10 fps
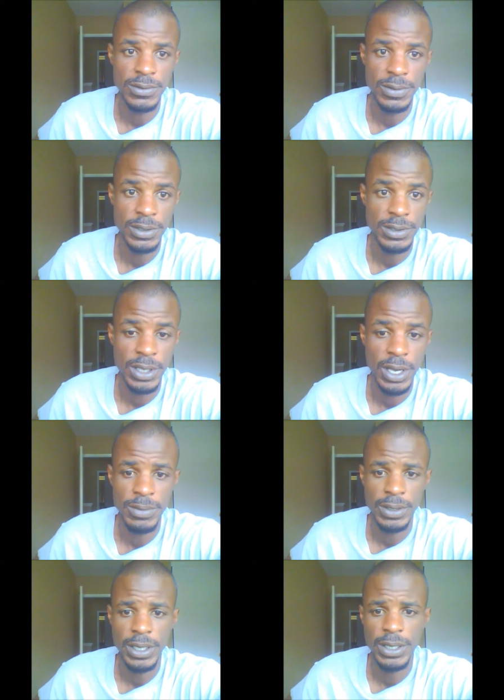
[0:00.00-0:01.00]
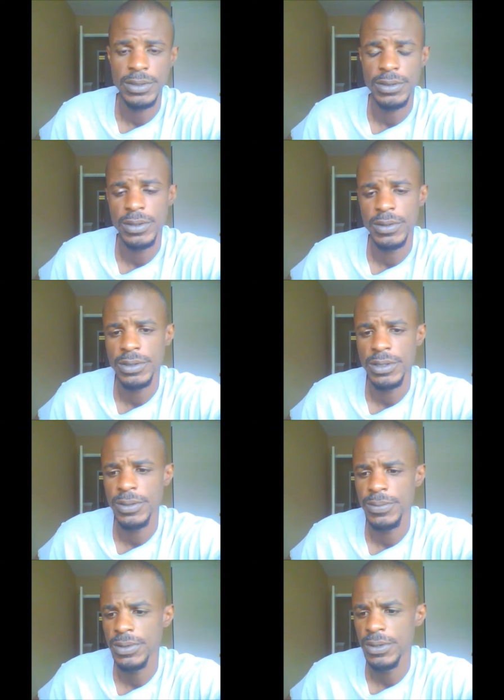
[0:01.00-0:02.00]
That's complicated. So let's
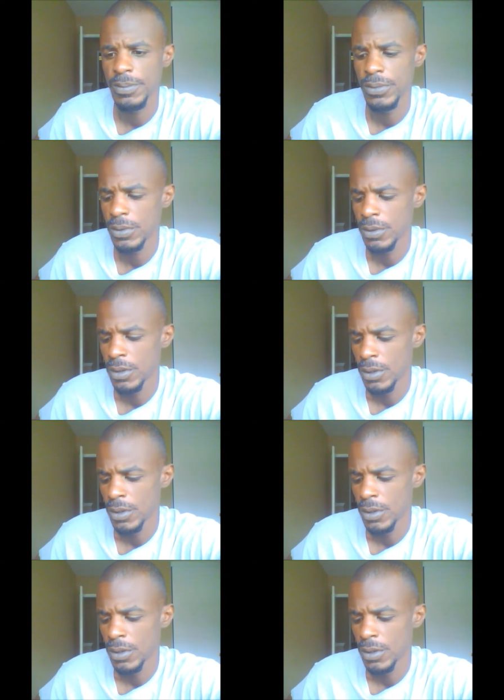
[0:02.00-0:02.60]
keep it simple.